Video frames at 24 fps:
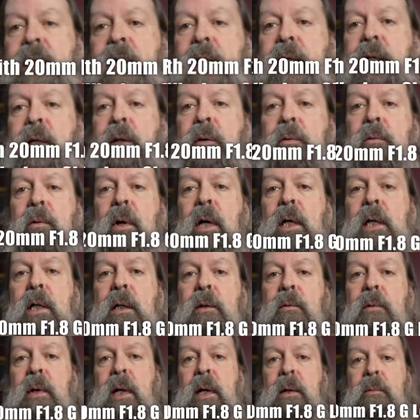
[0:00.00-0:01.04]
that you're walking
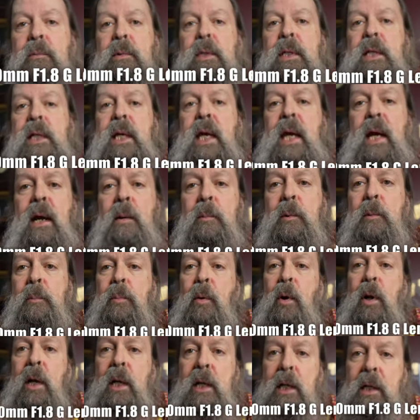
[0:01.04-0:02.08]
around with a camera
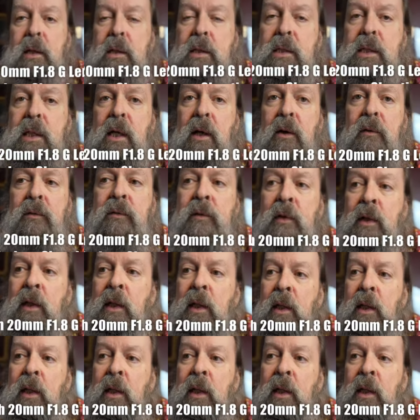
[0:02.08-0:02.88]
pointed at yourself,